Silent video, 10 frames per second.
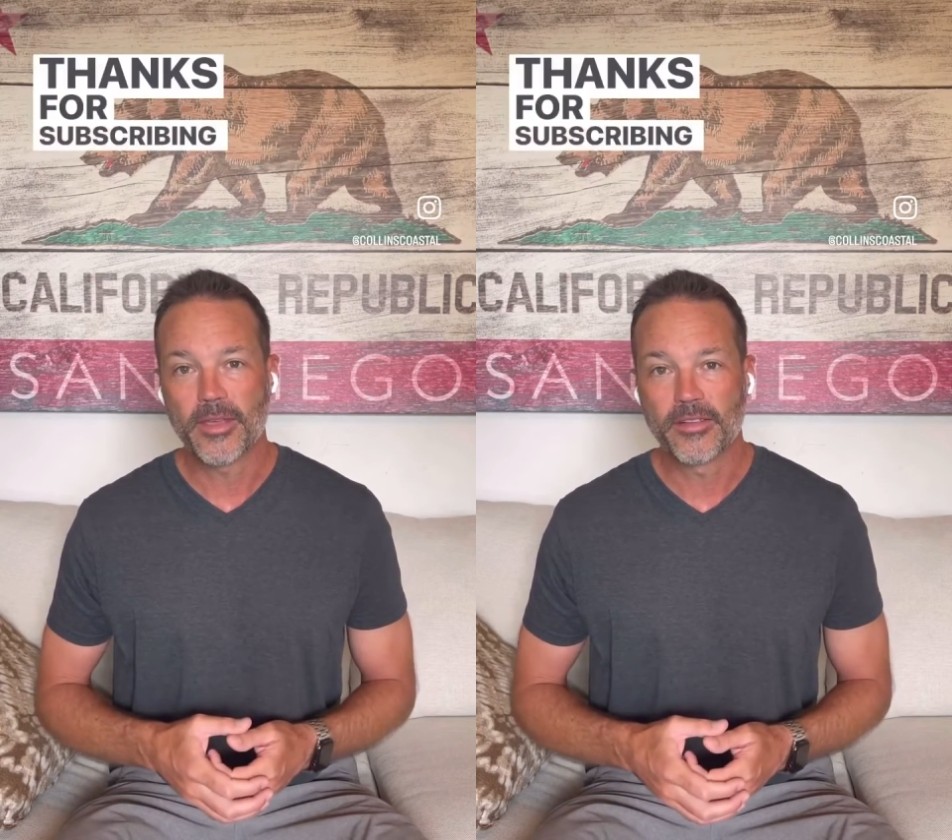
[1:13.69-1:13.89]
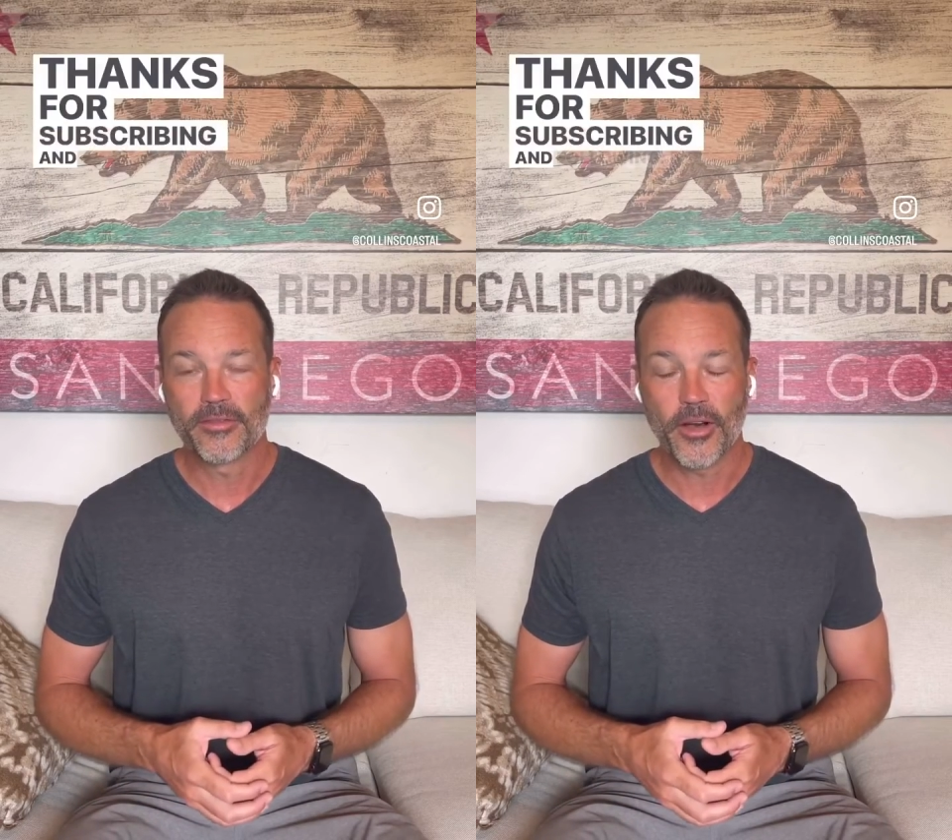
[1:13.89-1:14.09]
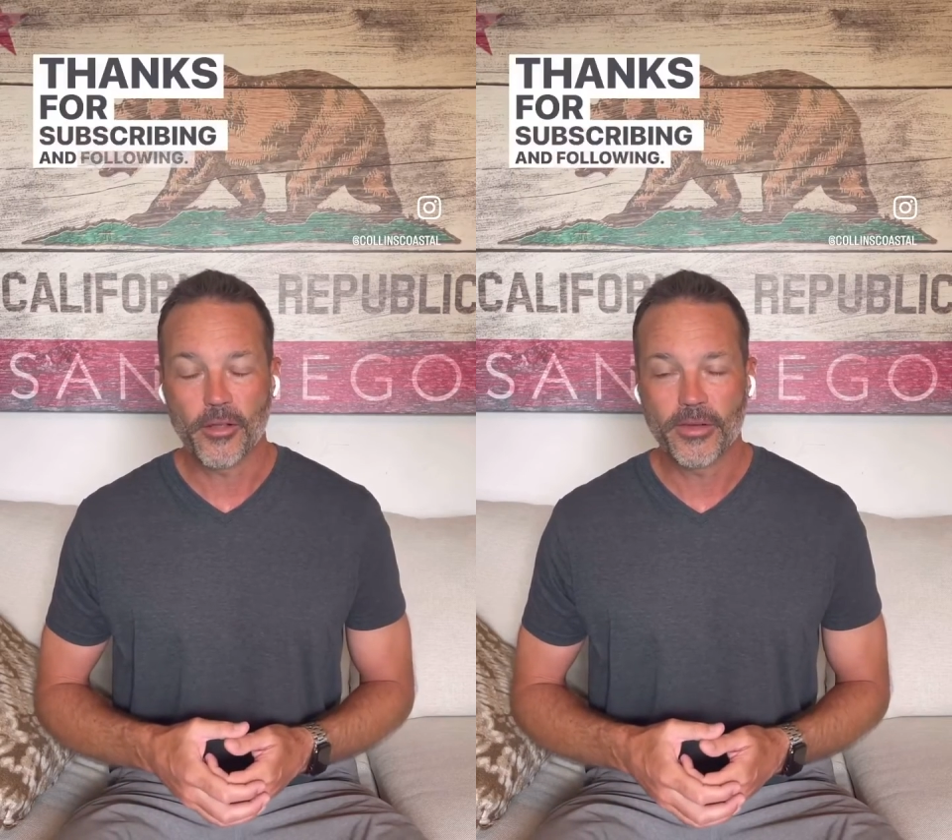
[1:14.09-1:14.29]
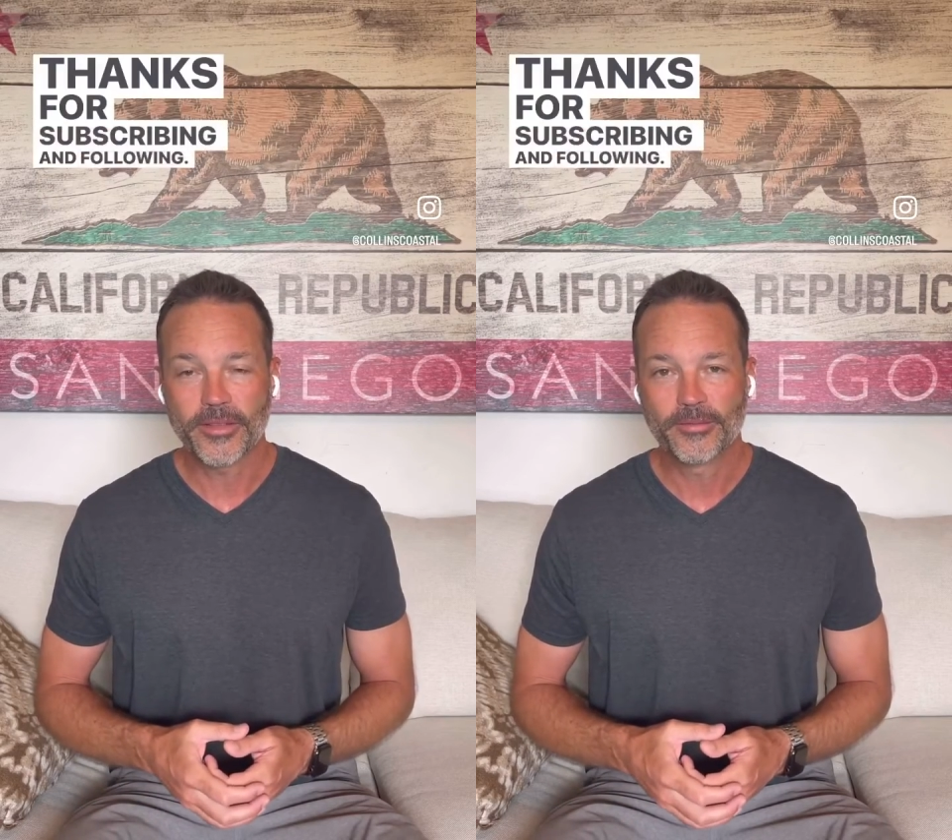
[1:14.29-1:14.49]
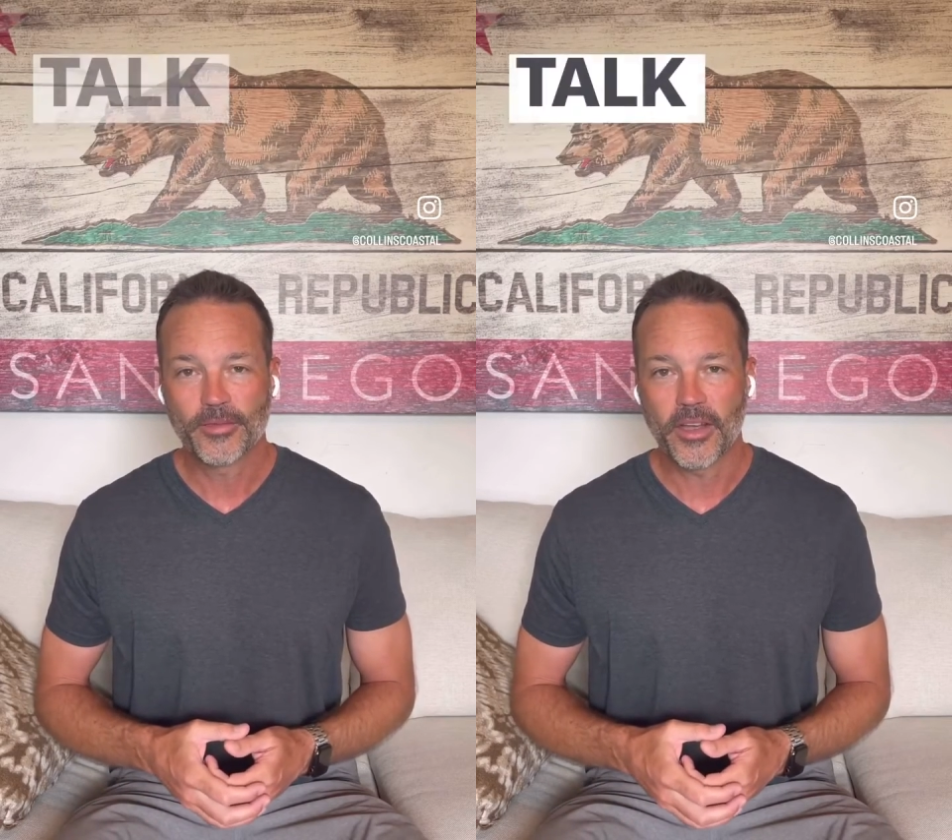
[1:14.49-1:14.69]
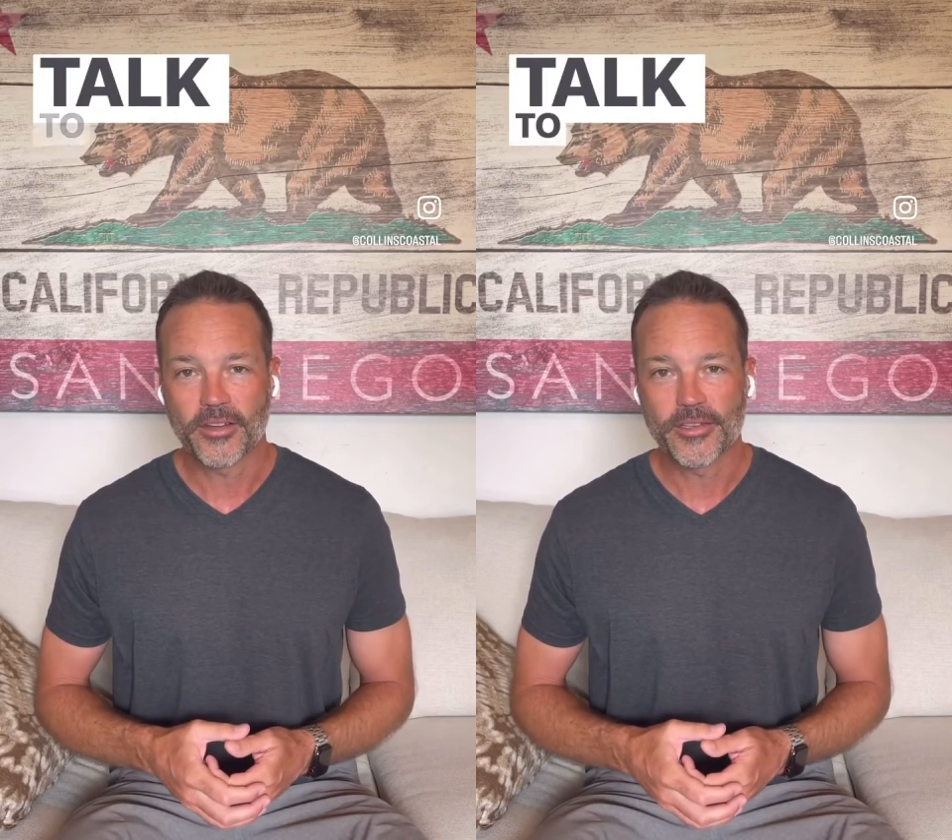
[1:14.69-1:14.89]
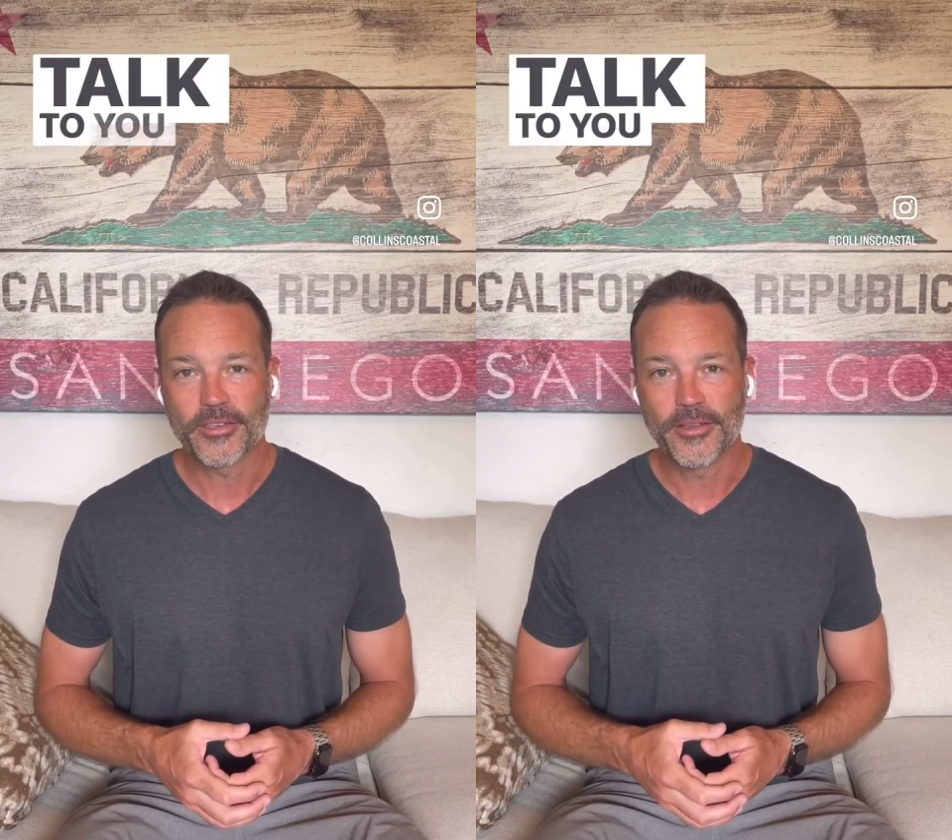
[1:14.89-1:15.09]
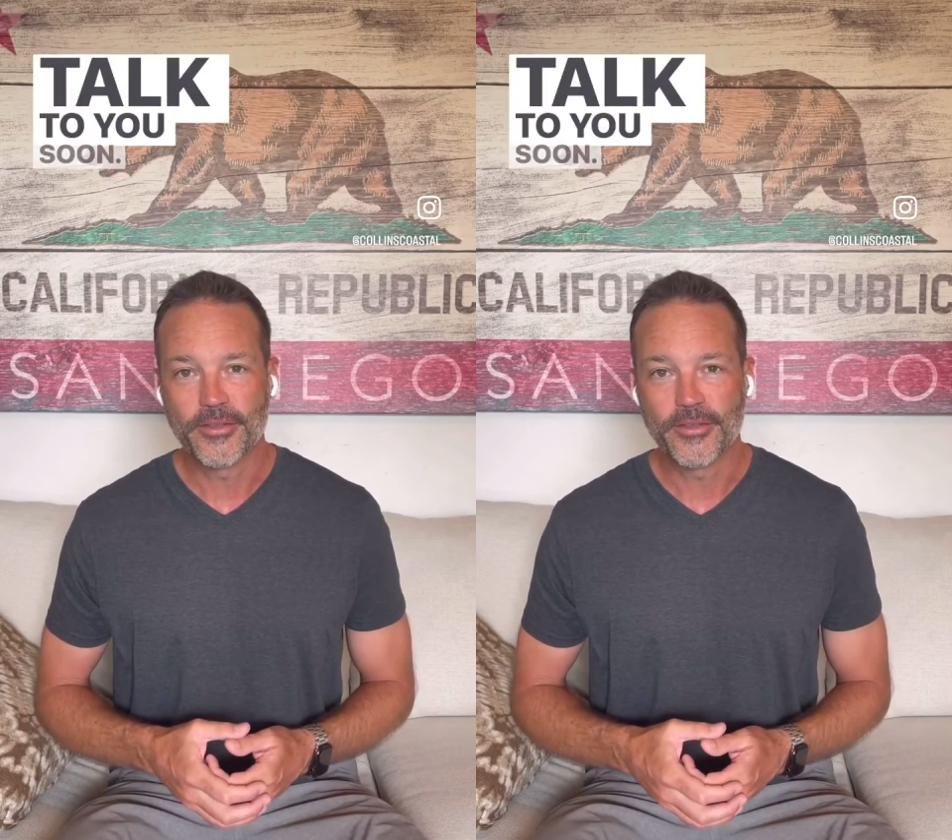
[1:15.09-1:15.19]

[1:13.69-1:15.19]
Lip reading: following. Talk to you soon.